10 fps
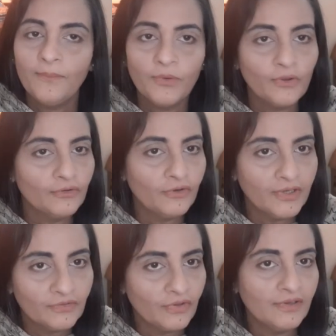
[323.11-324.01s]
because your
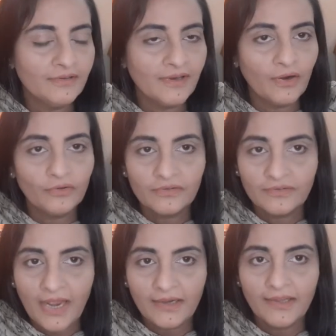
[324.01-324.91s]
externals are not
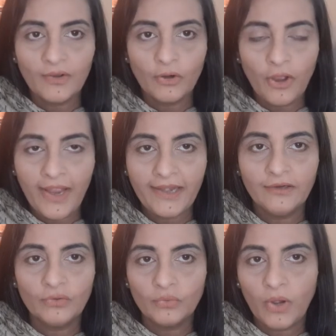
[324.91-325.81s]
standing on your
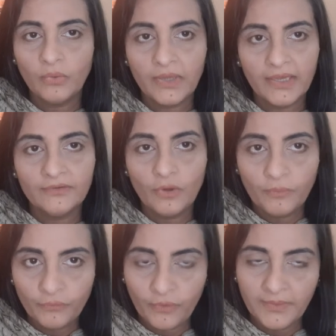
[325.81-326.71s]
head throughout as you're
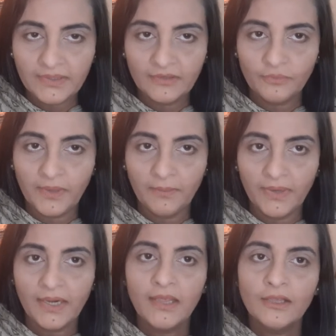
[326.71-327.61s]
performing the experiment.